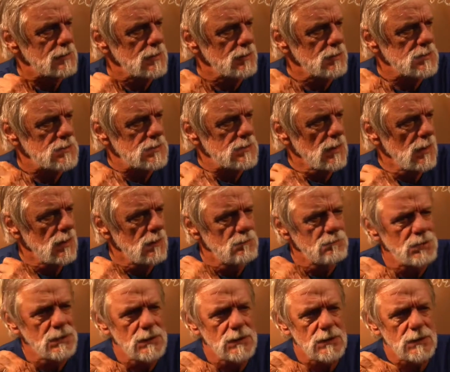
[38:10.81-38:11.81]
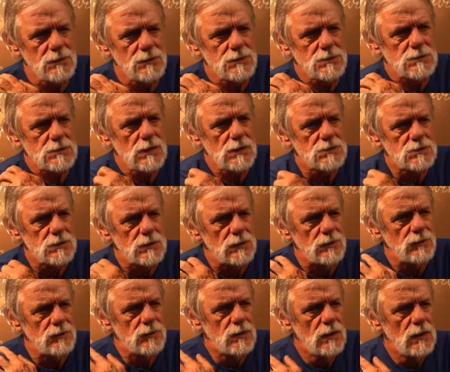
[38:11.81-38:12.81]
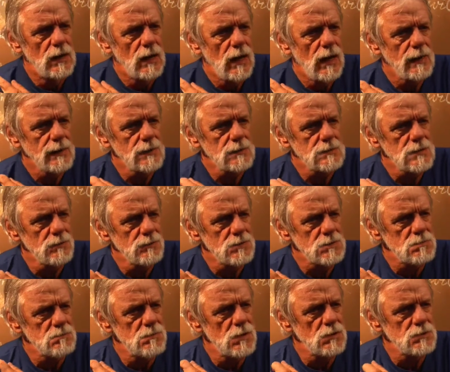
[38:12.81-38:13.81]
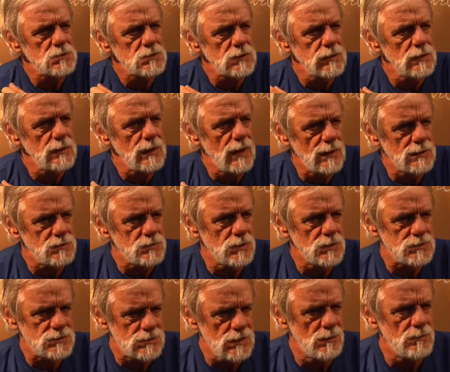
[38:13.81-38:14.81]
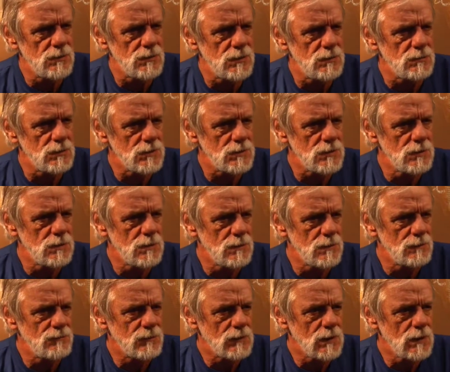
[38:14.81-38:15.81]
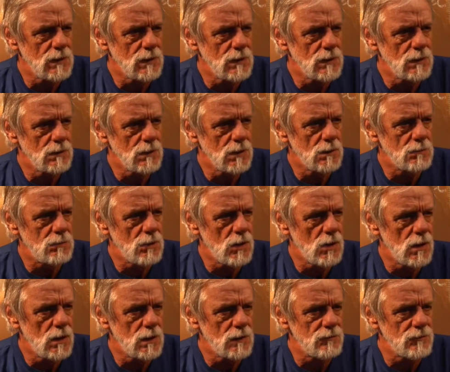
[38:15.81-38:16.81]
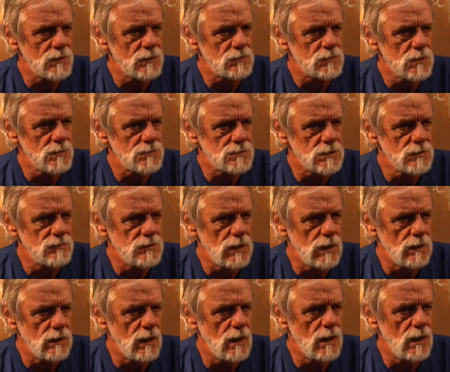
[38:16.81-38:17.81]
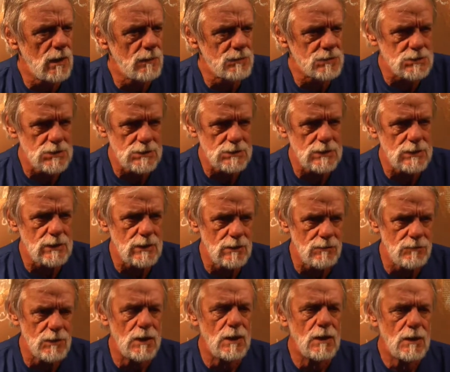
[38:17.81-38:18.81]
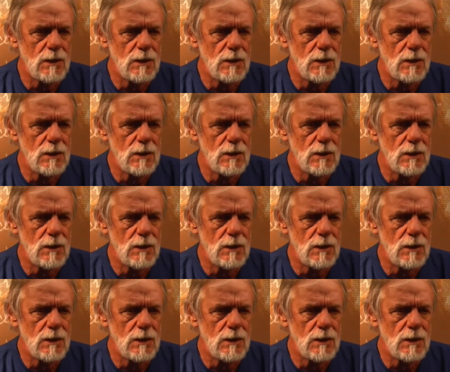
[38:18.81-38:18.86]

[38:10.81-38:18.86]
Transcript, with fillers: There were some political discussions, I guess it was mostly, as with some of the, with the uh, part of the trips to Vietnam, was just to give